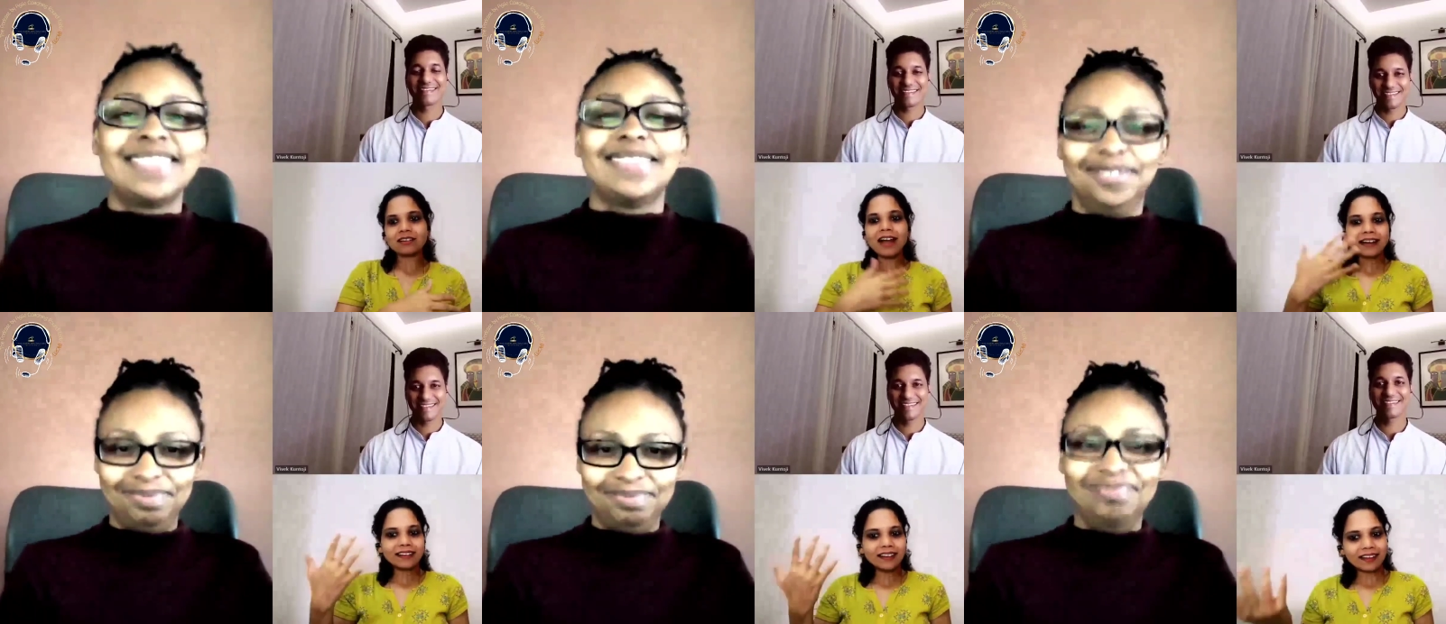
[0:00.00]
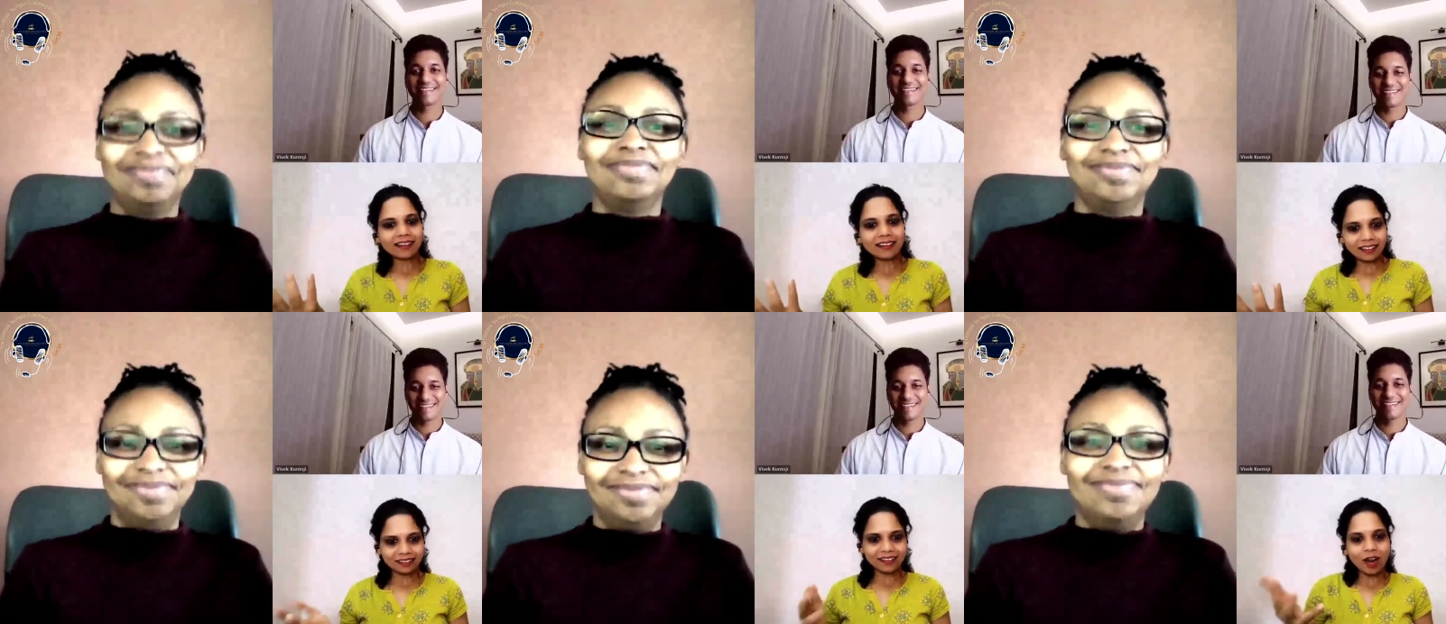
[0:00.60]
Speaker 1: and then
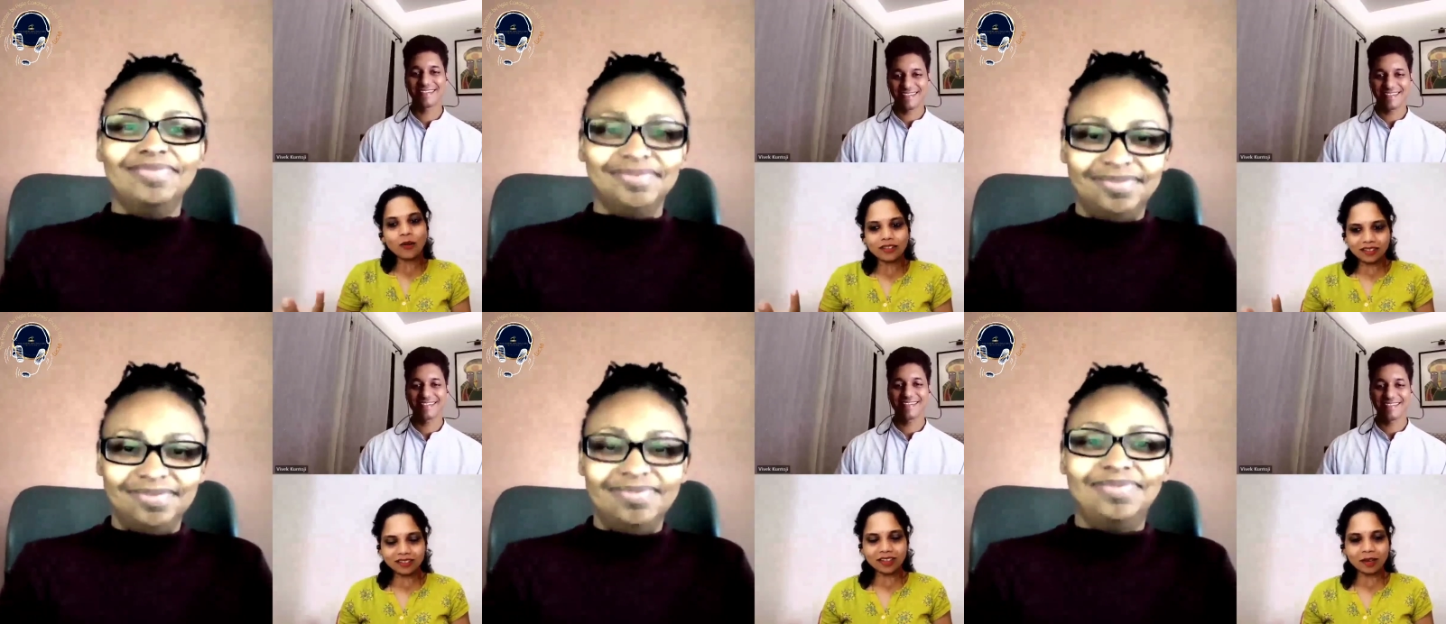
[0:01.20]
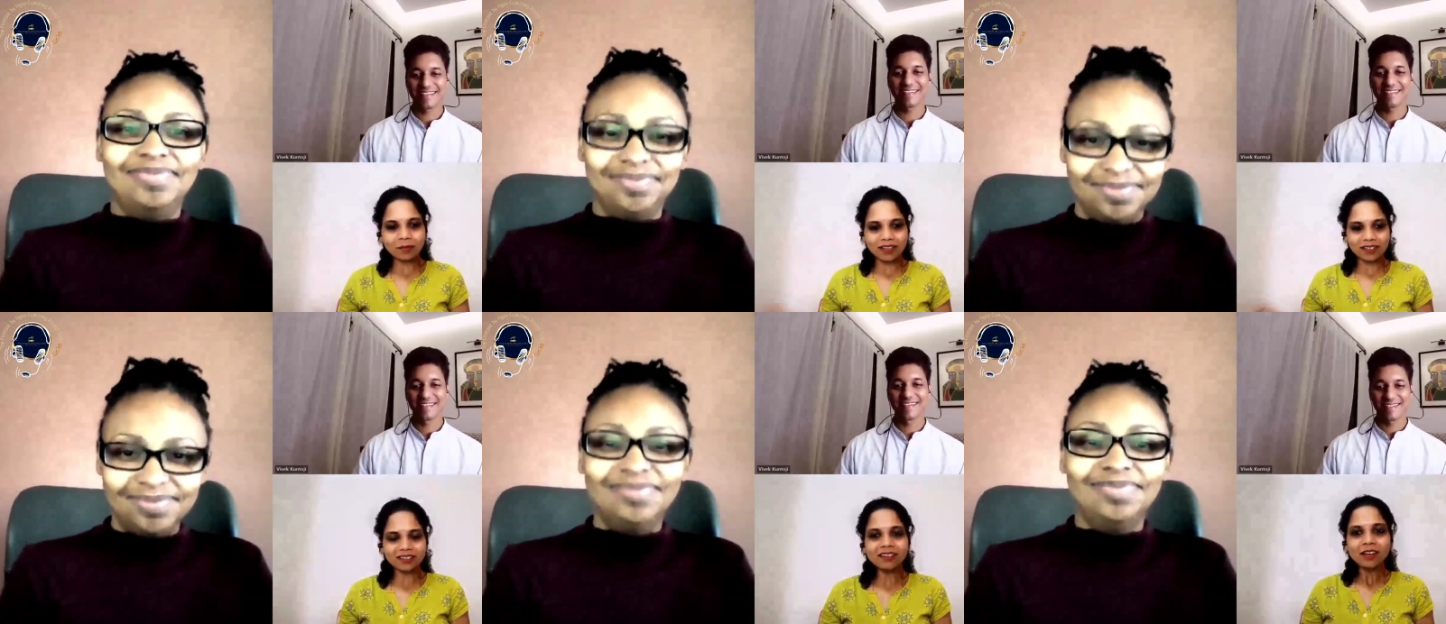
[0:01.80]
now as a Scrum
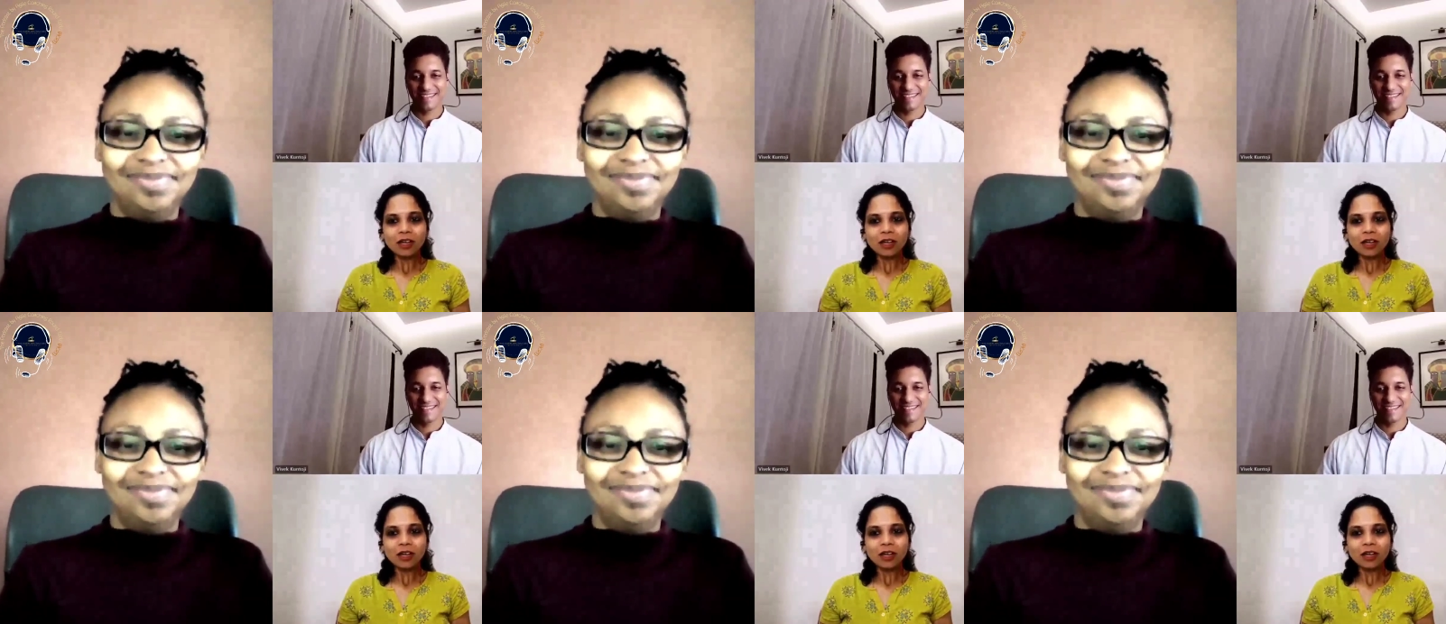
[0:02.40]
Master.